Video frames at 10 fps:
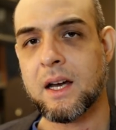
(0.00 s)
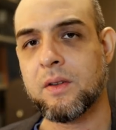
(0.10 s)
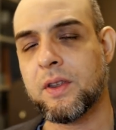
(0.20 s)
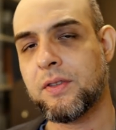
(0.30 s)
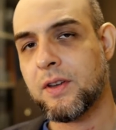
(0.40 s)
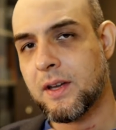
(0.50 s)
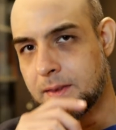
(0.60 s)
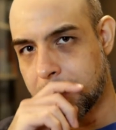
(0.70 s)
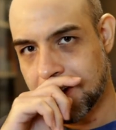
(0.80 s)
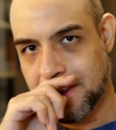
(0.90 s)
Now, the
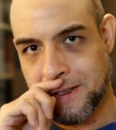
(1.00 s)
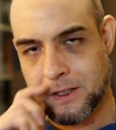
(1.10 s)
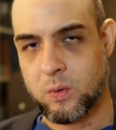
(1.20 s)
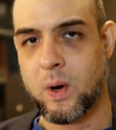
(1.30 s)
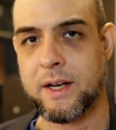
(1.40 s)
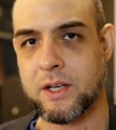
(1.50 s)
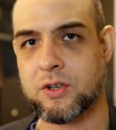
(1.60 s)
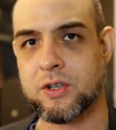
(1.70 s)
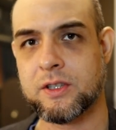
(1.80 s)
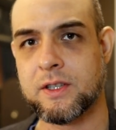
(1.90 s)
third thing that is quite
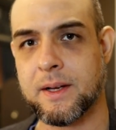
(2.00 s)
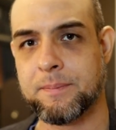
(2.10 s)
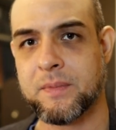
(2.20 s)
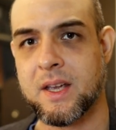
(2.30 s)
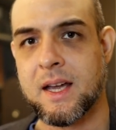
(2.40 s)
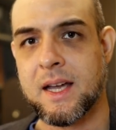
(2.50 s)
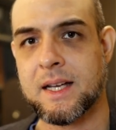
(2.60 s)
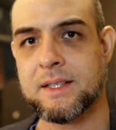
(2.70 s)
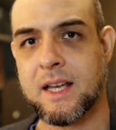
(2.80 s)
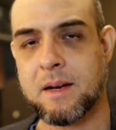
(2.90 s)
interesting
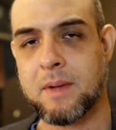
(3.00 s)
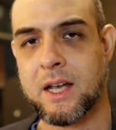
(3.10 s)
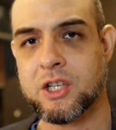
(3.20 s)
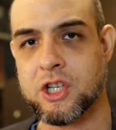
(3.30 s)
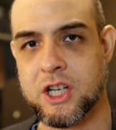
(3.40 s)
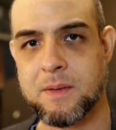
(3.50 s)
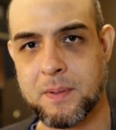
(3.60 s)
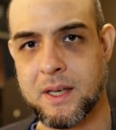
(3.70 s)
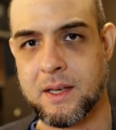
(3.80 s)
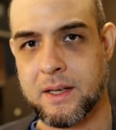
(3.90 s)
is that my
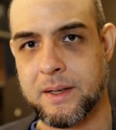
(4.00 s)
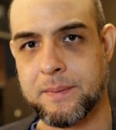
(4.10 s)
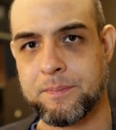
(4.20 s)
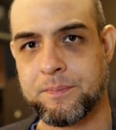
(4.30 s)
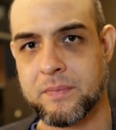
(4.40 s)
GP